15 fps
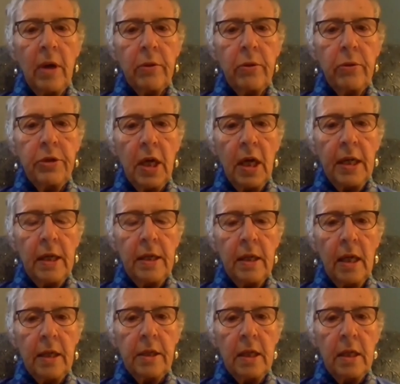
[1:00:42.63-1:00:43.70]
who died in
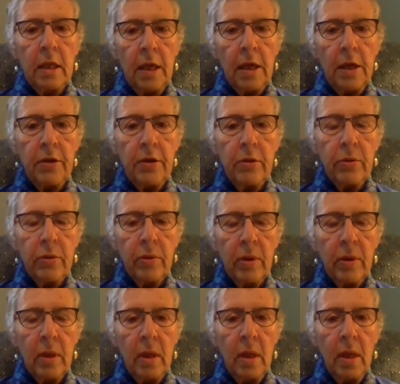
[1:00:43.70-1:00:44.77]
1992.
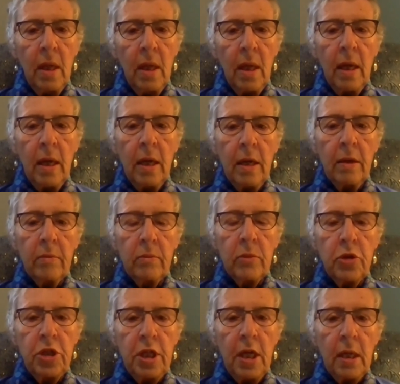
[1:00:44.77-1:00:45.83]

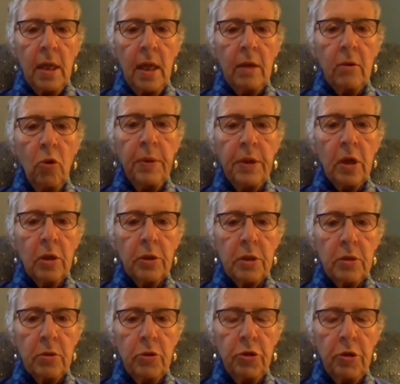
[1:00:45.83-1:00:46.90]
She had had open heart
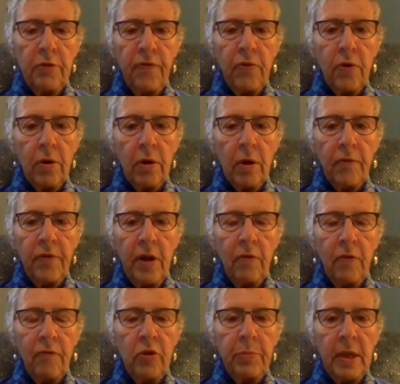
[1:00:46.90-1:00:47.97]
surgery for a
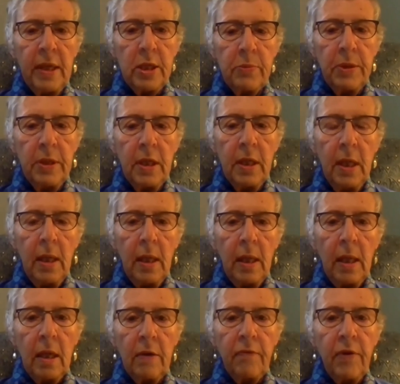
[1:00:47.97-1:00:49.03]
valve replacement
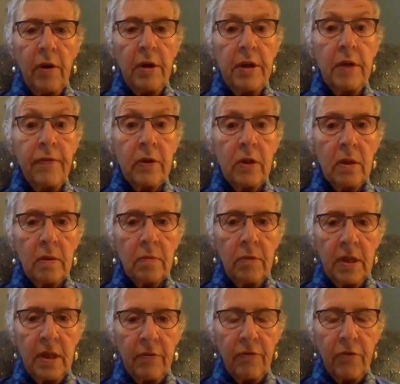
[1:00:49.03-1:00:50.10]
and had a very difficult
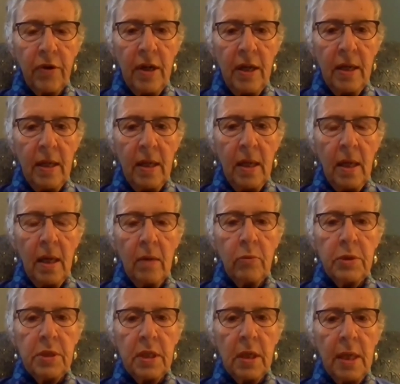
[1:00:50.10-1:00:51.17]
recovery,
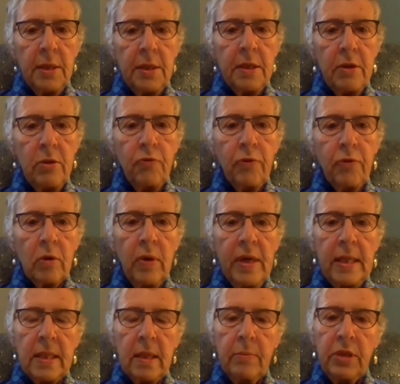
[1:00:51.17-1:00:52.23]
was in ICU for
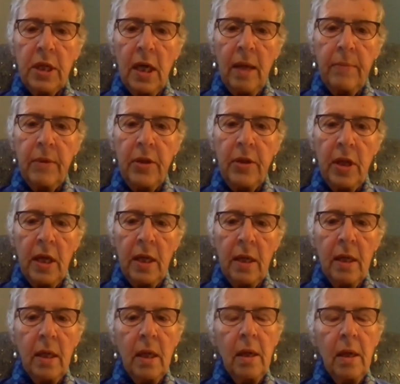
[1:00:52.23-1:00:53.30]
quite some time, and
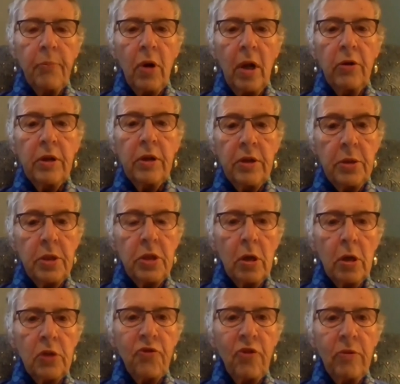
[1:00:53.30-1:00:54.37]
then prior to
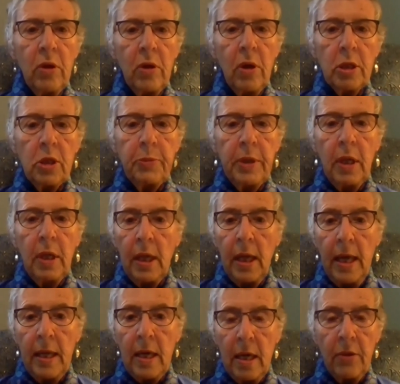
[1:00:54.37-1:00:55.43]
discharge from the hospital
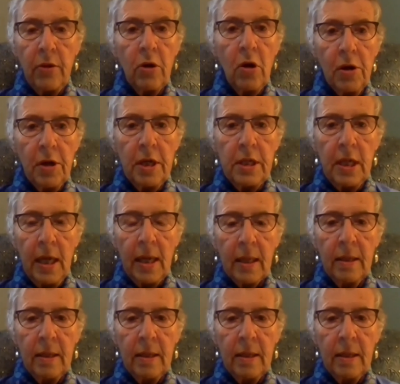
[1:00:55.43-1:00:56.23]
had another heart attack.